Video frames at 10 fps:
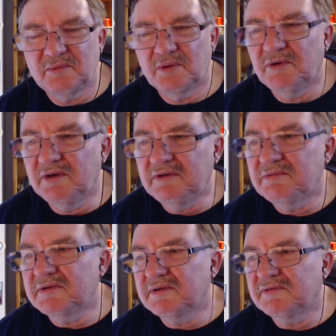but more
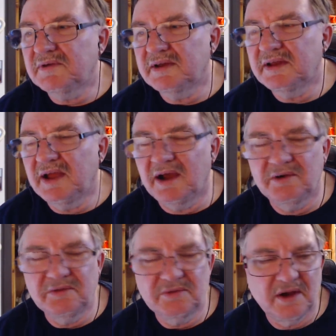specifically,
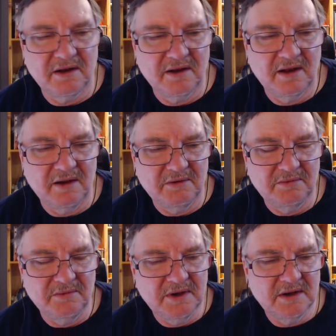how how